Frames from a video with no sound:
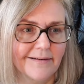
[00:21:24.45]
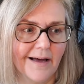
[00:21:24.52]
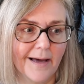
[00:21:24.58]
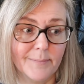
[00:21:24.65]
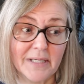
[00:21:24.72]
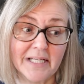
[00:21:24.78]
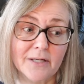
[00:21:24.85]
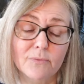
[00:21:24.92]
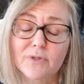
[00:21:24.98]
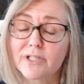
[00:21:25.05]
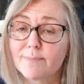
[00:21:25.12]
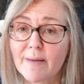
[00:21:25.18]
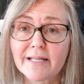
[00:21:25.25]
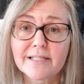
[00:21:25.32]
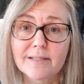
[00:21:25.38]
I mean, it
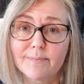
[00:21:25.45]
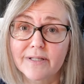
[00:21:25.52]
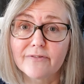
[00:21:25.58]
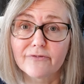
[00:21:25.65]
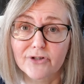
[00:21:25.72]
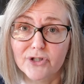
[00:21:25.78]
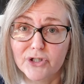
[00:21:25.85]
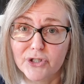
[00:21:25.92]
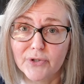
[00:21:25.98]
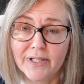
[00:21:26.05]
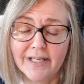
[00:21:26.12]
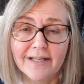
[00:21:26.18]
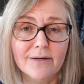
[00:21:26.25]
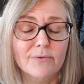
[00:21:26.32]
was meant to be for Judy.